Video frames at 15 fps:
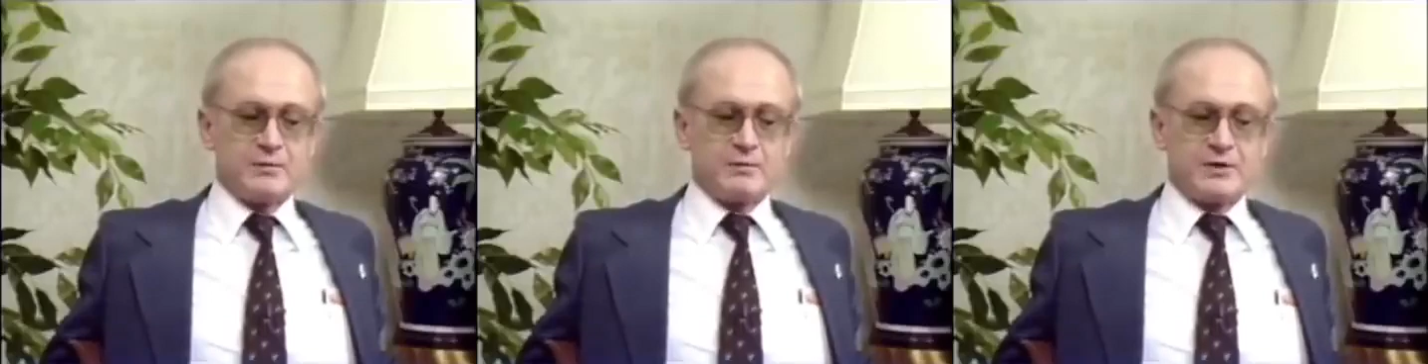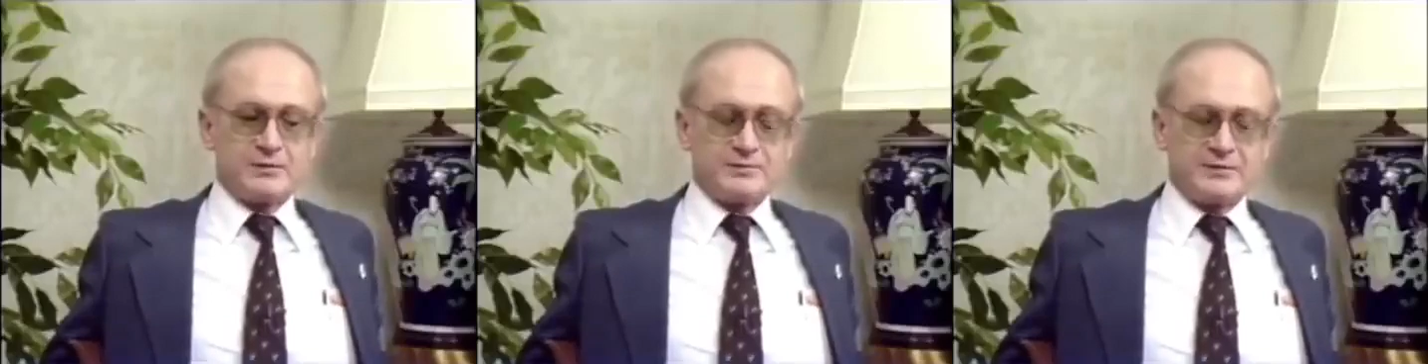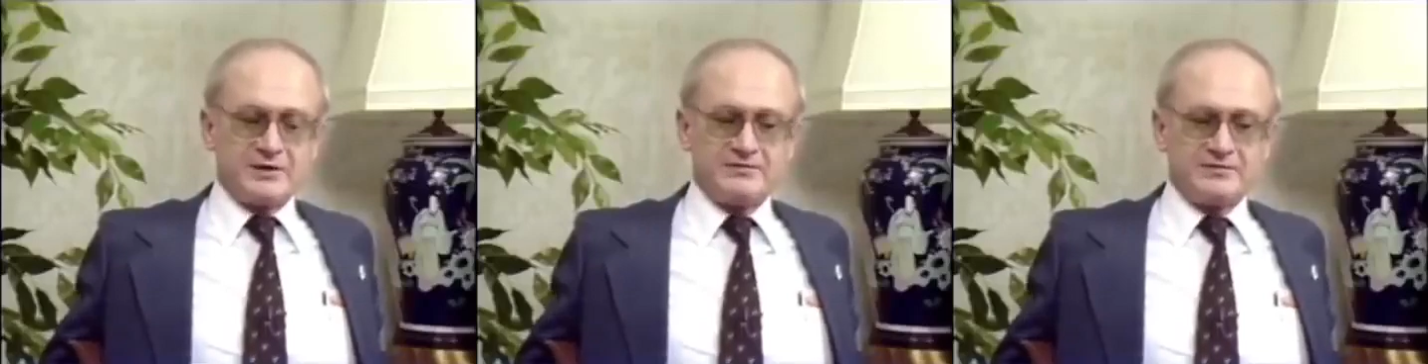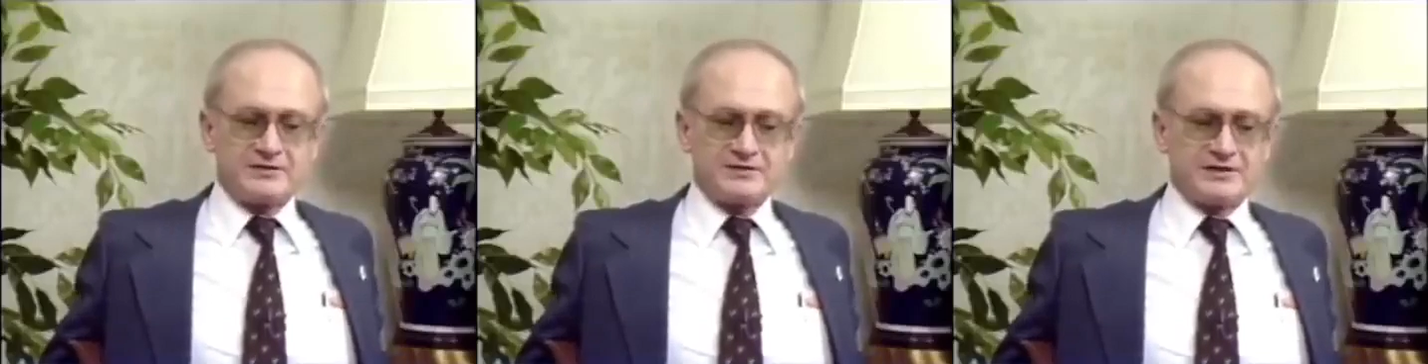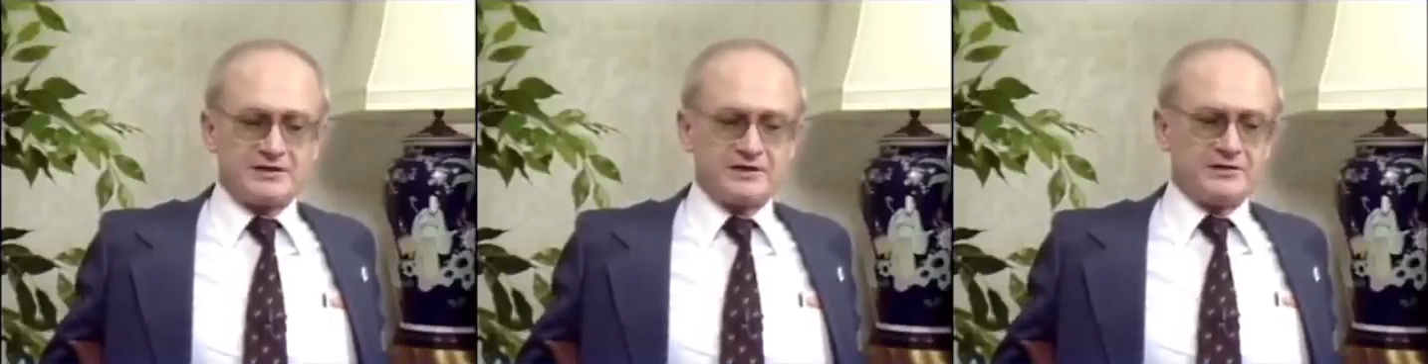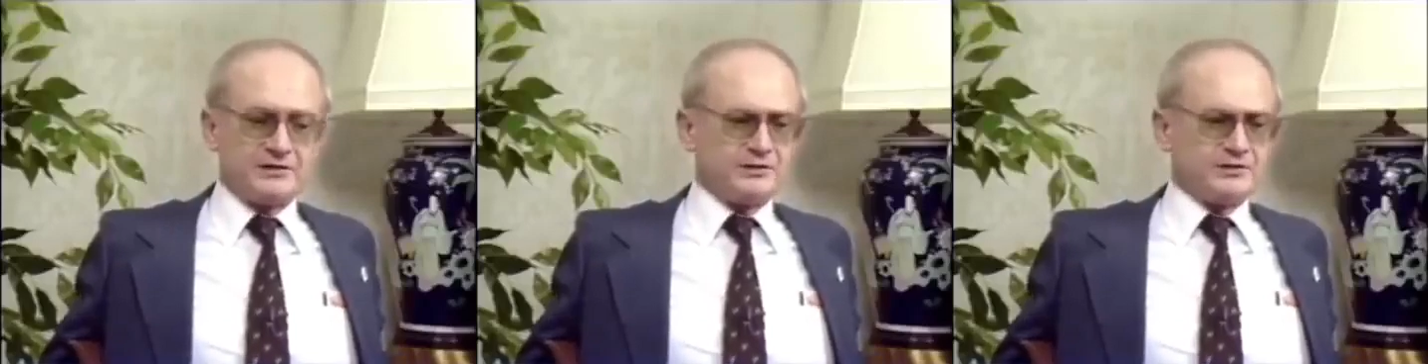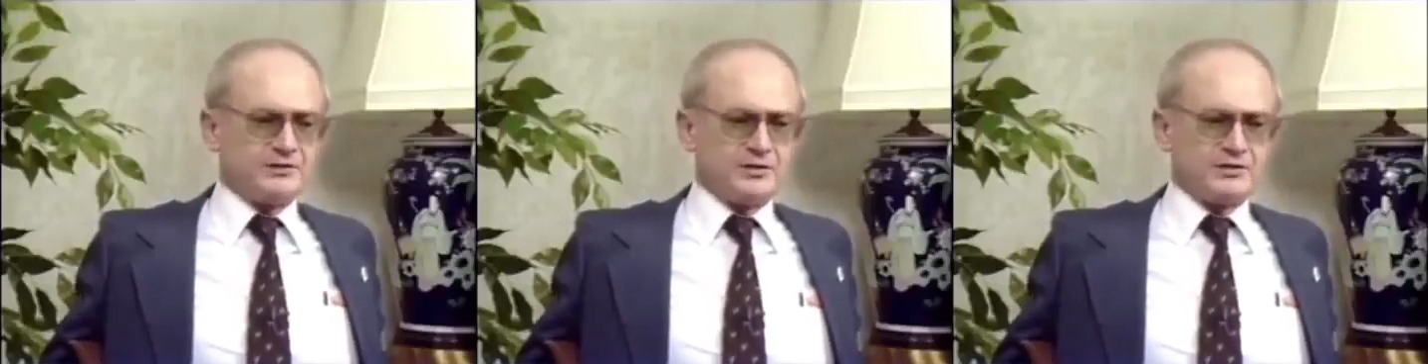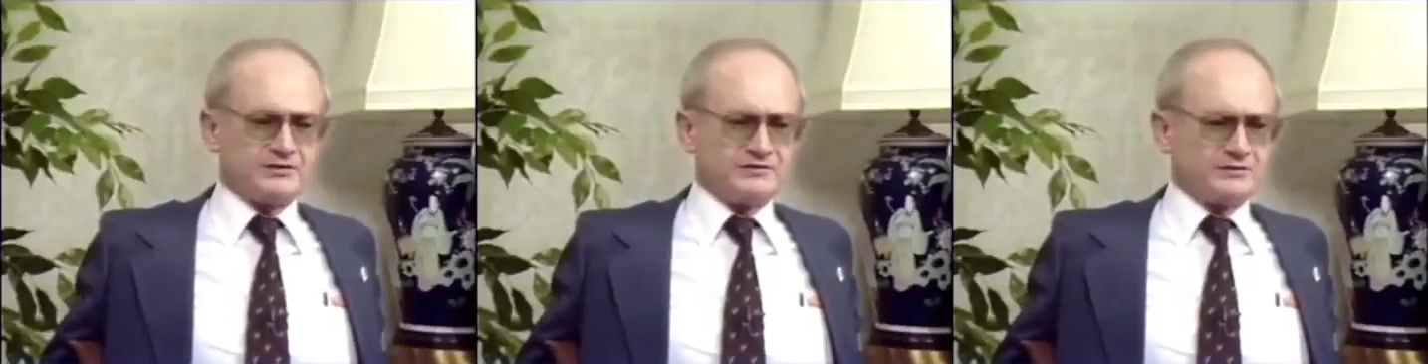where previously
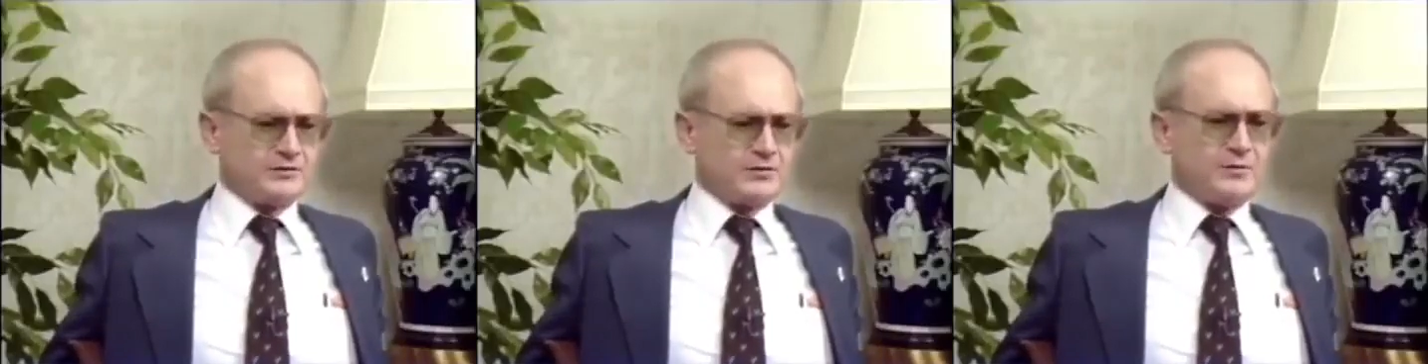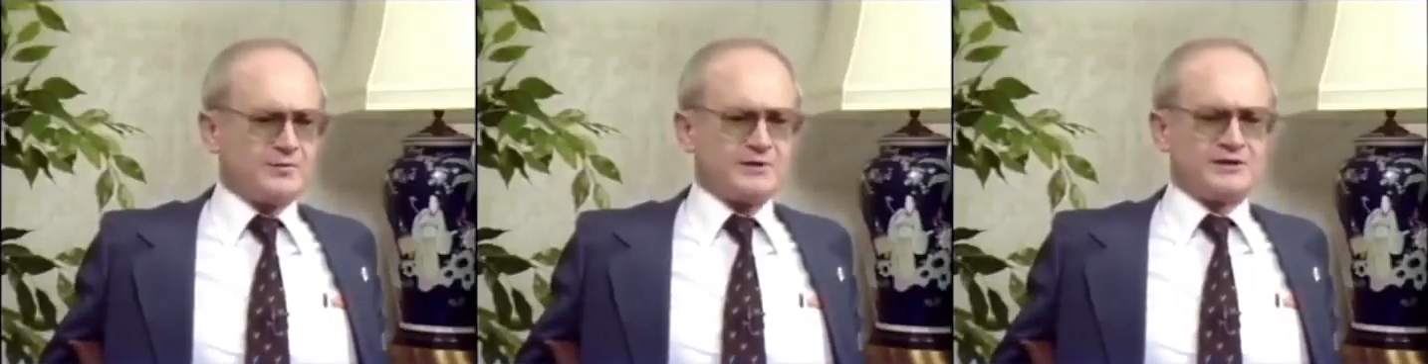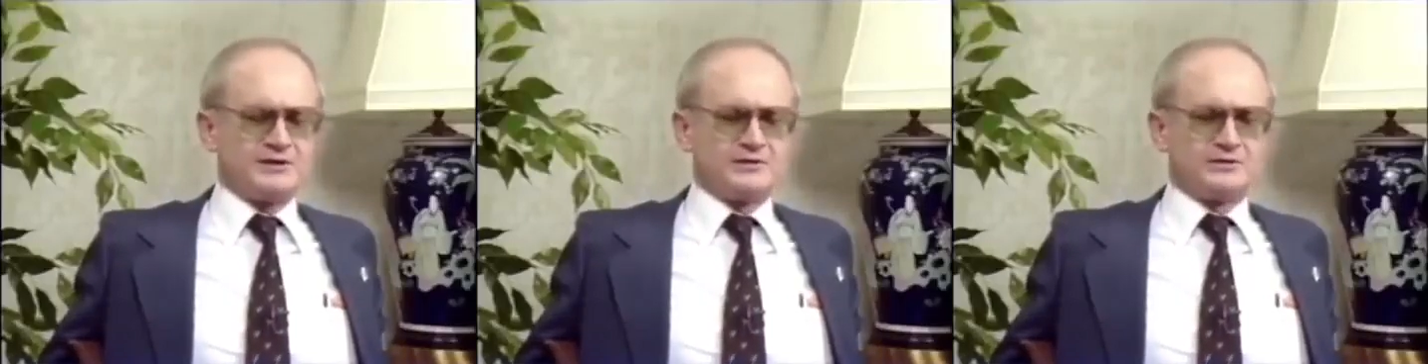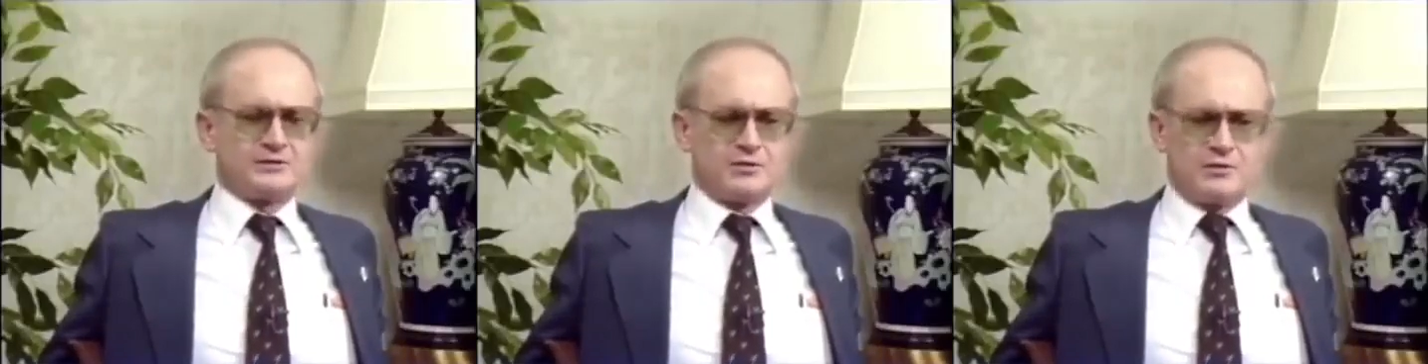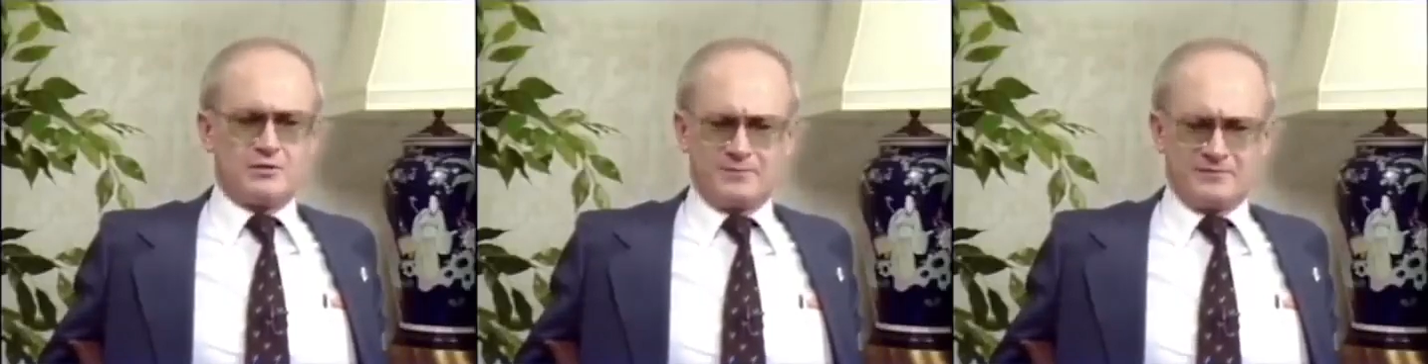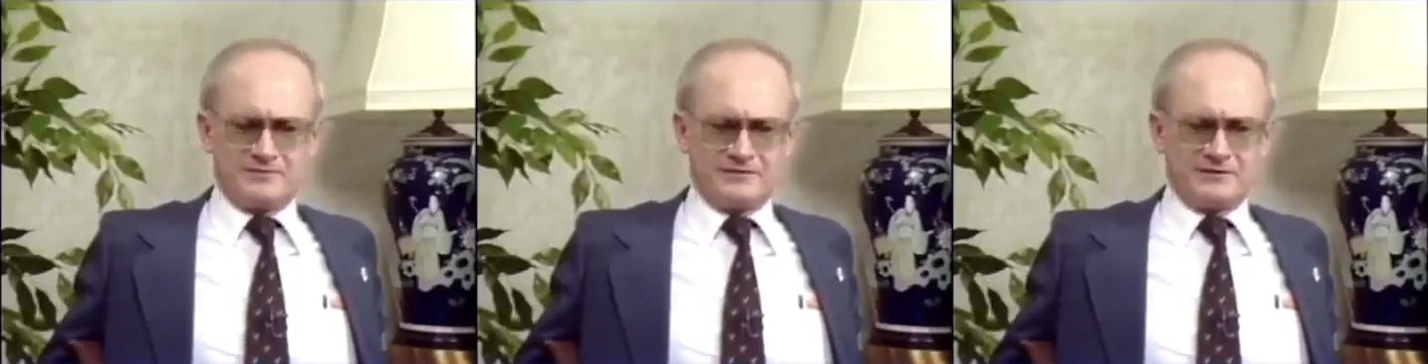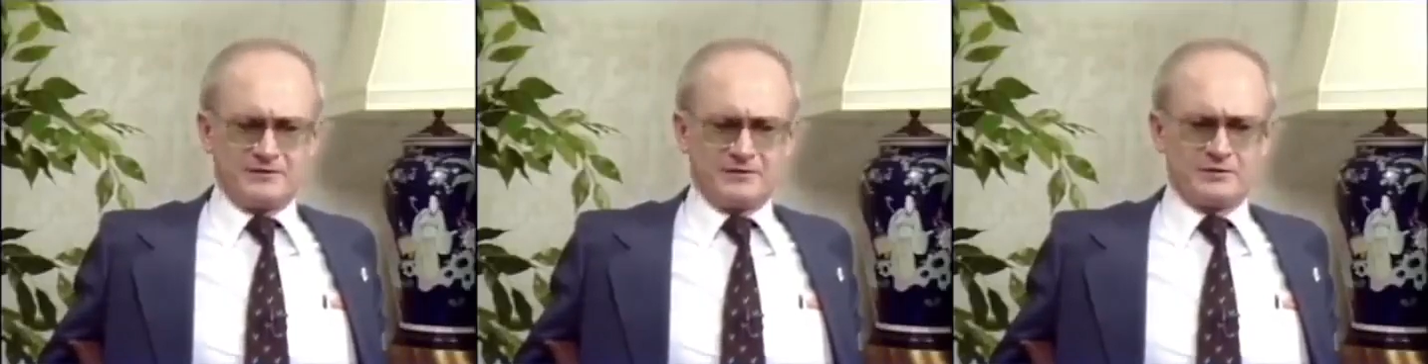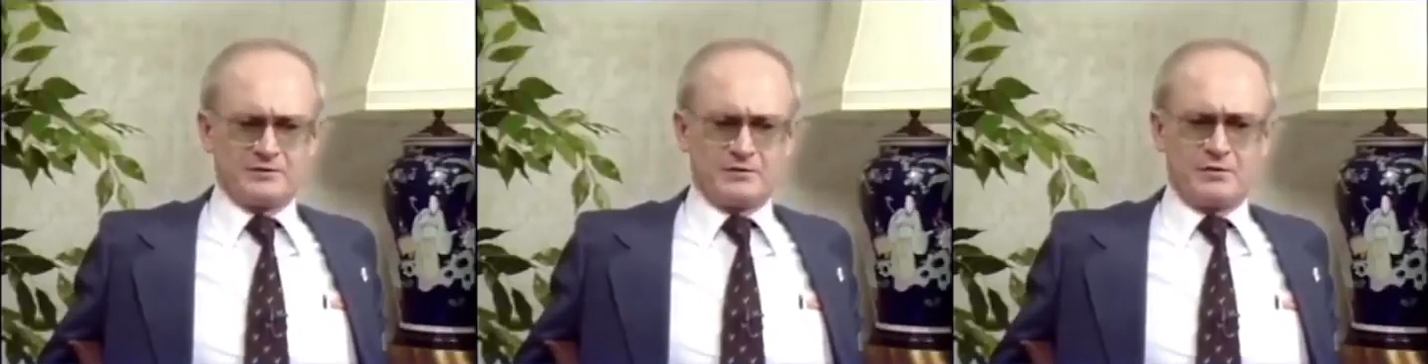not even Comrade Andropov
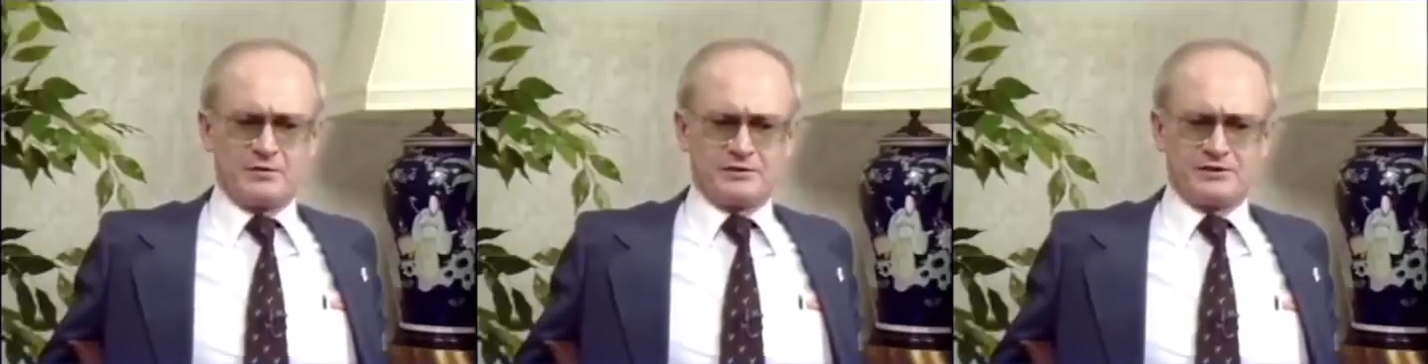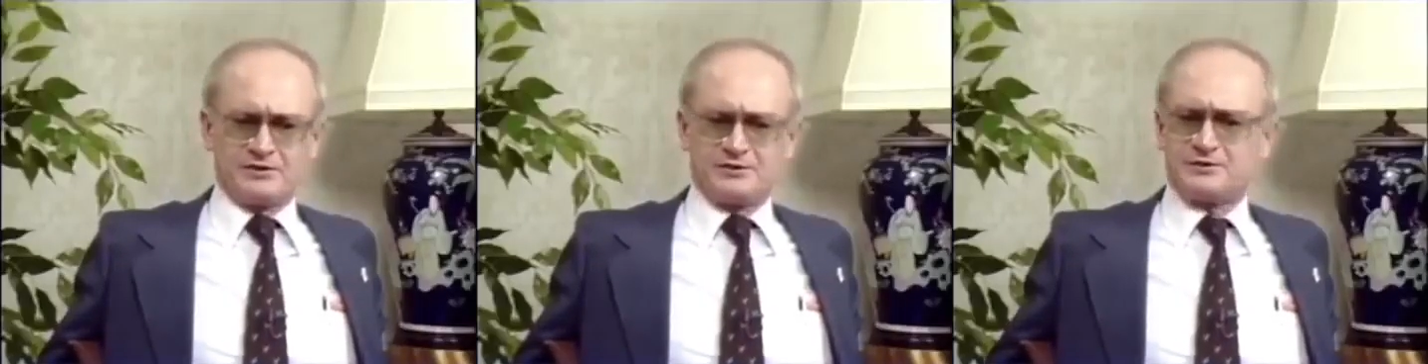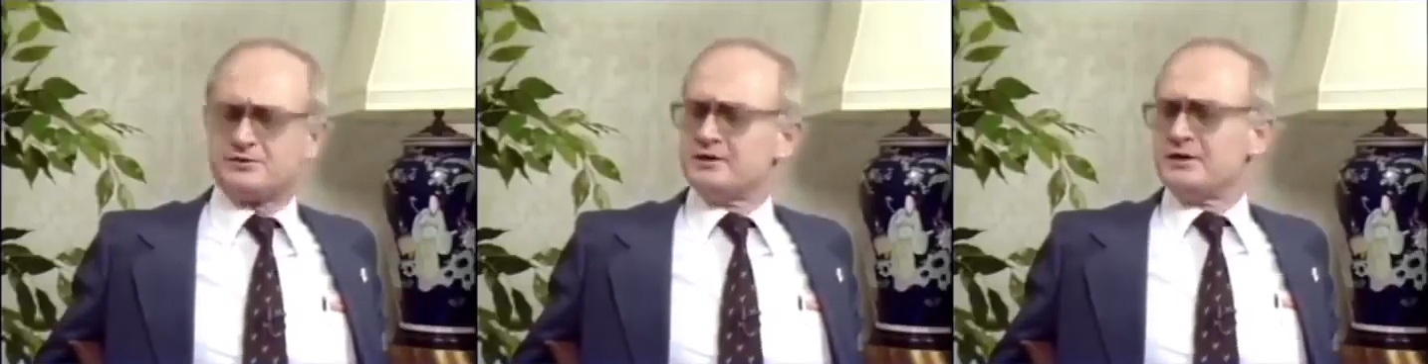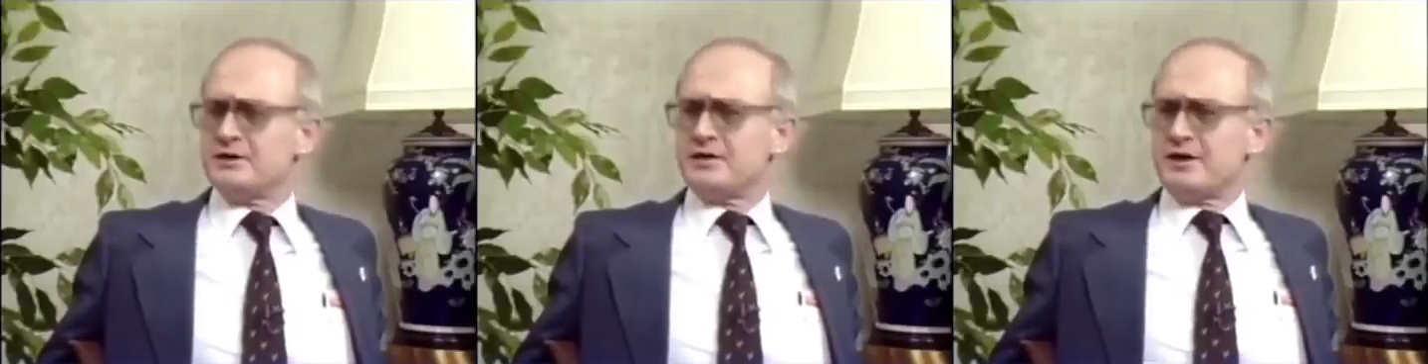and all his